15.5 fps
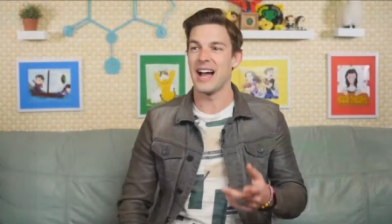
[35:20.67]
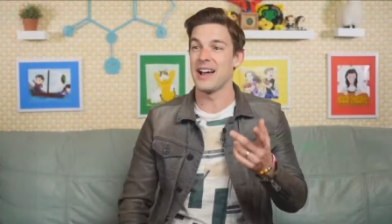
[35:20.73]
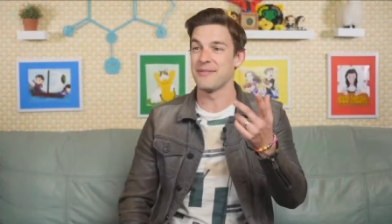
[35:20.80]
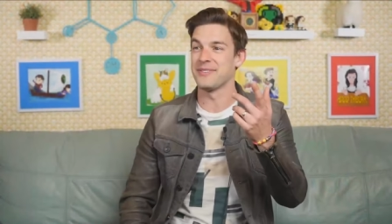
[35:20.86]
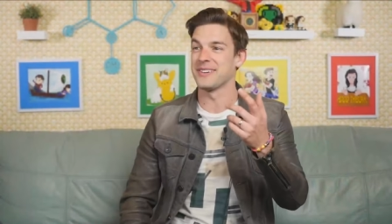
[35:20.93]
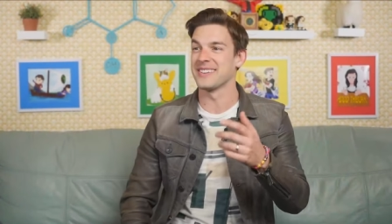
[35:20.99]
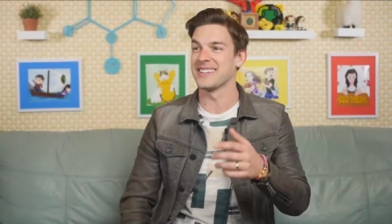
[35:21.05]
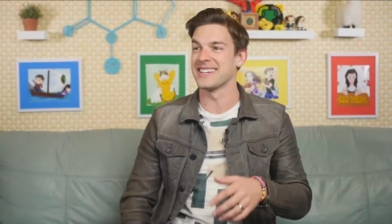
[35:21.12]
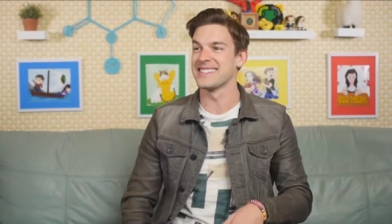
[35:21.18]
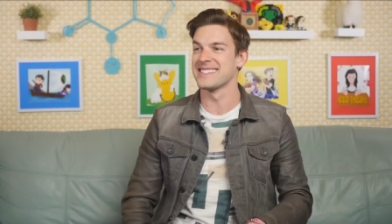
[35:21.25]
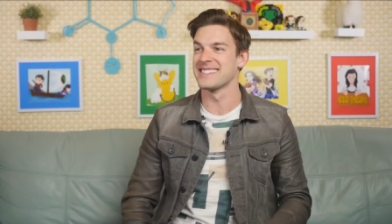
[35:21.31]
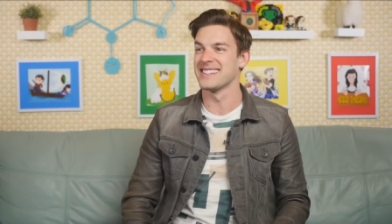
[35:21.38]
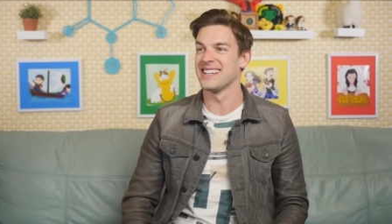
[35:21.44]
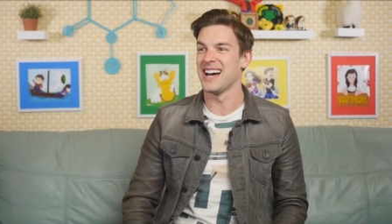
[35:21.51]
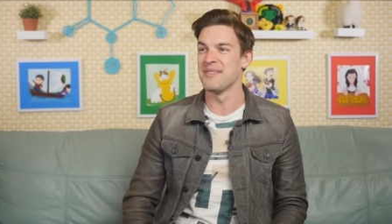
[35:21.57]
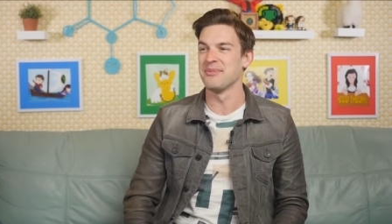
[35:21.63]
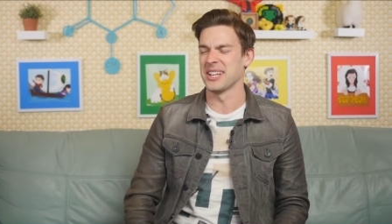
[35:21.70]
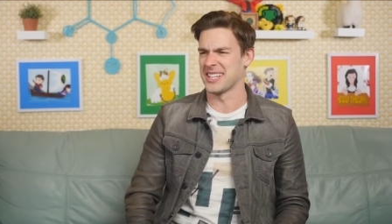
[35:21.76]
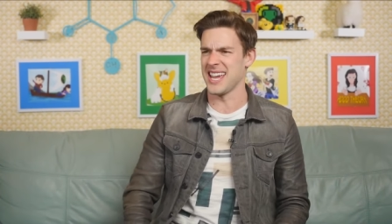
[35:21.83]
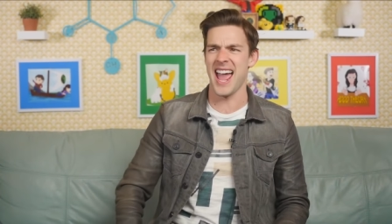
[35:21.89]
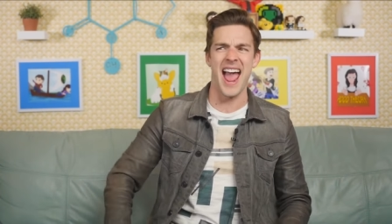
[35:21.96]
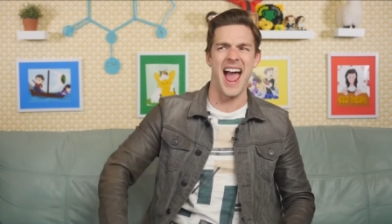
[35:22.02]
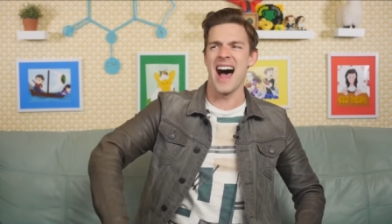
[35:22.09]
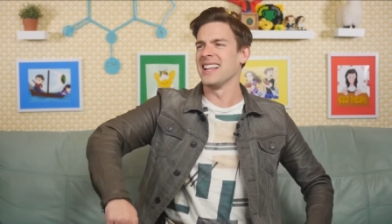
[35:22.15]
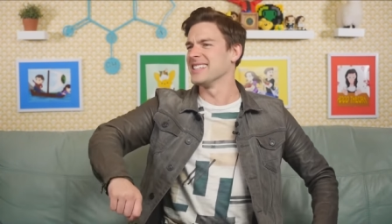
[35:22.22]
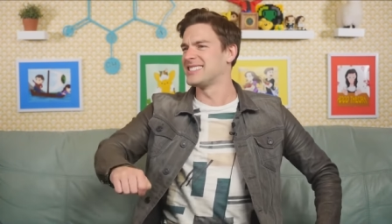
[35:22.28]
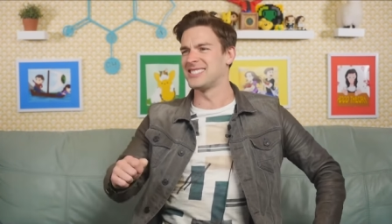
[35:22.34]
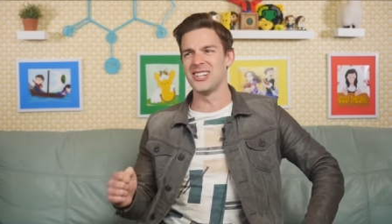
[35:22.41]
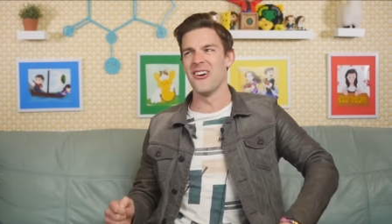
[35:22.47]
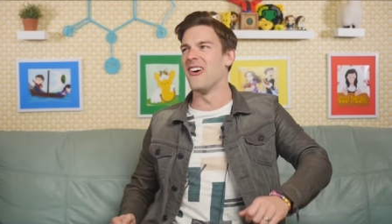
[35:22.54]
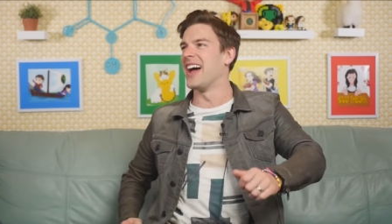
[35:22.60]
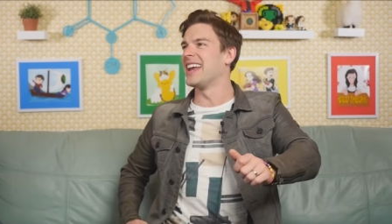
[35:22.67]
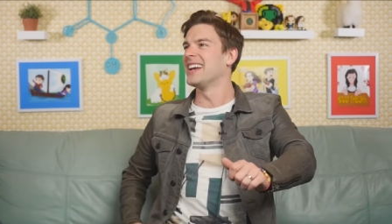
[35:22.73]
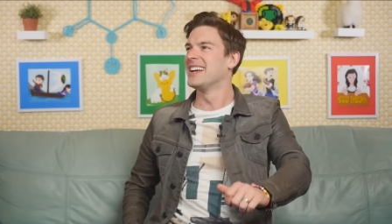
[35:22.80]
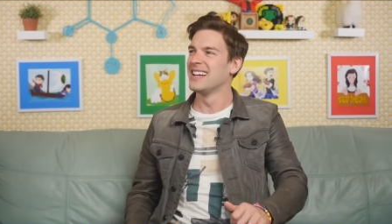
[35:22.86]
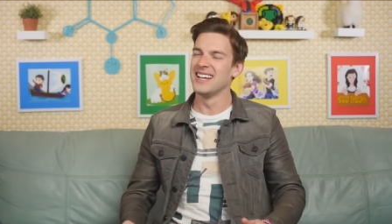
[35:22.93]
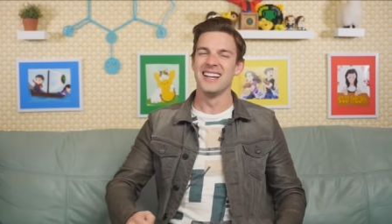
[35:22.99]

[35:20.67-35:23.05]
I feel this. I'm like, yeah, let's do it.